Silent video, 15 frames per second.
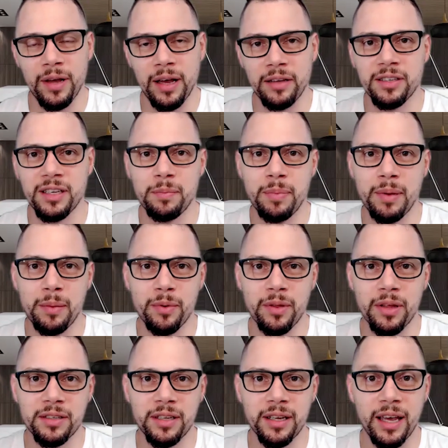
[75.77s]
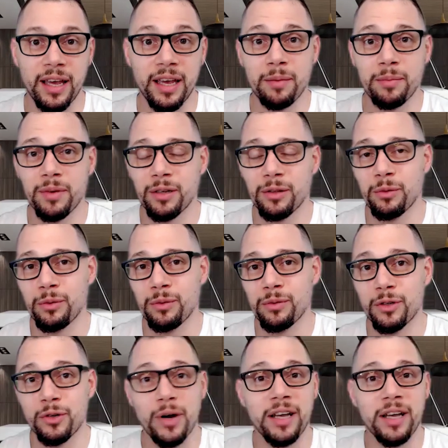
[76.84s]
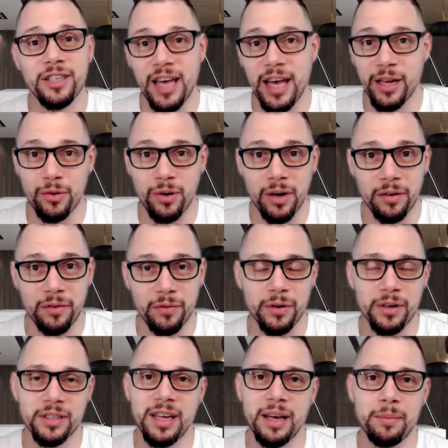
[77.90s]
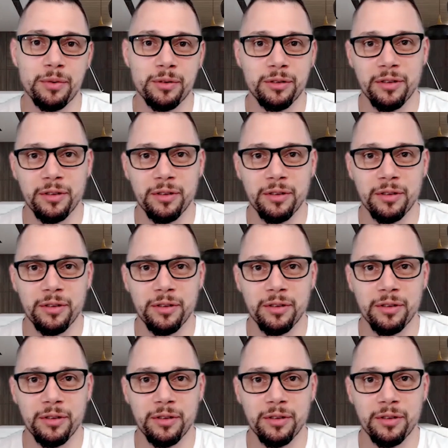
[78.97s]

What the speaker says: I see people that say, hey, I'm going to do dry January, for example.